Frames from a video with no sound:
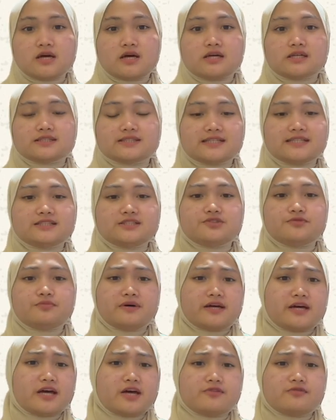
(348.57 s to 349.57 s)
Science
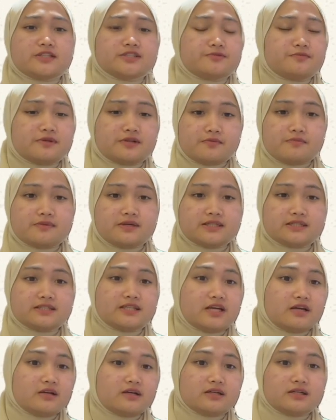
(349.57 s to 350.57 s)
might have experiments
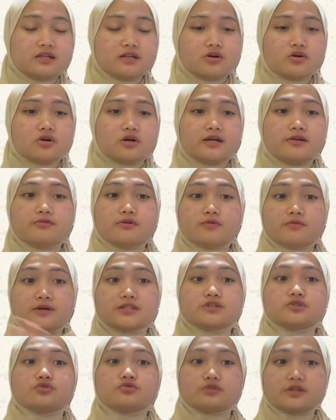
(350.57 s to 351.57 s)
that allow
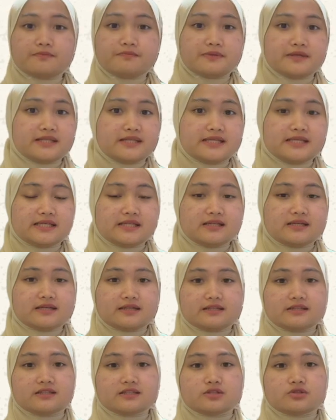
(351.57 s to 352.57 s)
everyone to repeat it,
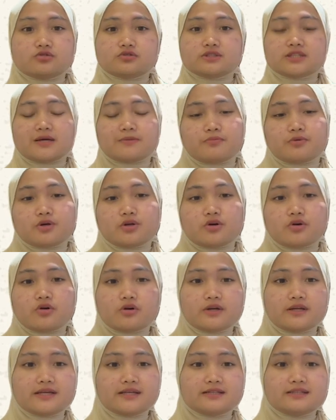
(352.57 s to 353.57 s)
either to support or
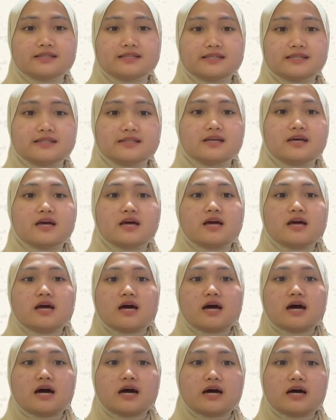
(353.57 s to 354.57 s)
rarely it.
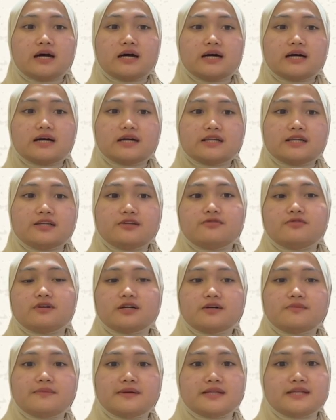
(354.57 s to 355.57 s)
If
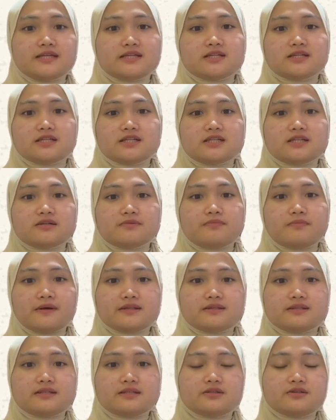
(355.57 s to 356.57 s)
a medical
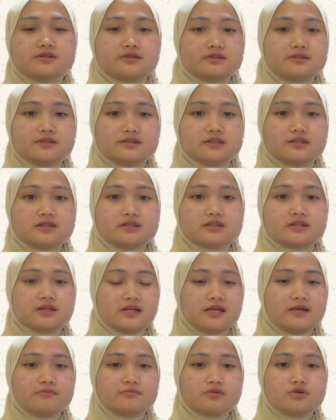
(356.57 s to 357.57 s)
practitioner
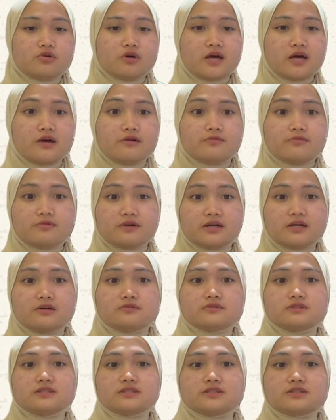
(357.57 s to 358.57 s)
claims to have
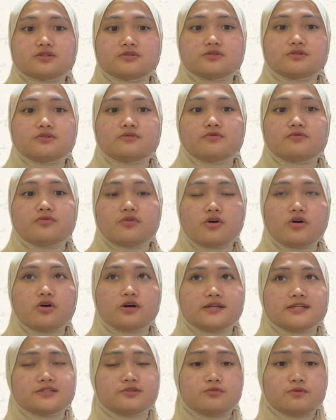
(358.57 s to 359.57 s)
found a cure for
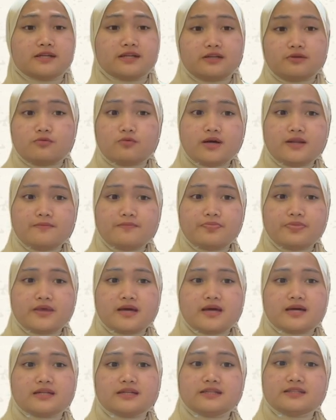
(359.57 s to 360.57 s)
H1N1
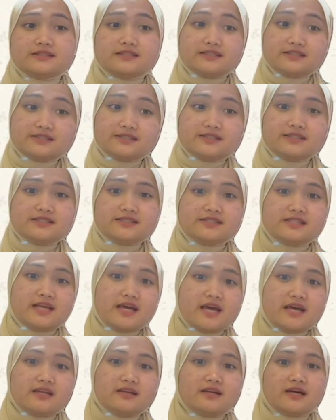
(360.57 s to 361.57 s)
diseases,
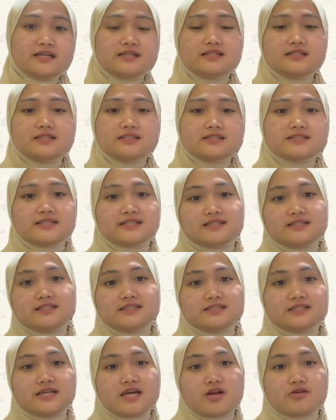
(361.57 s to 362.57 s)
then other
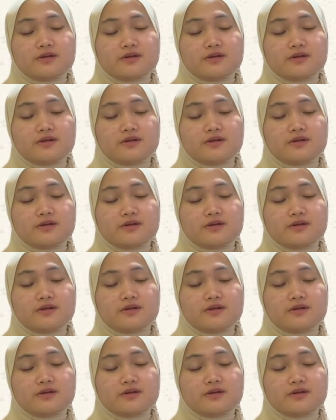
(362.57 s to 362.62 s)
scientists can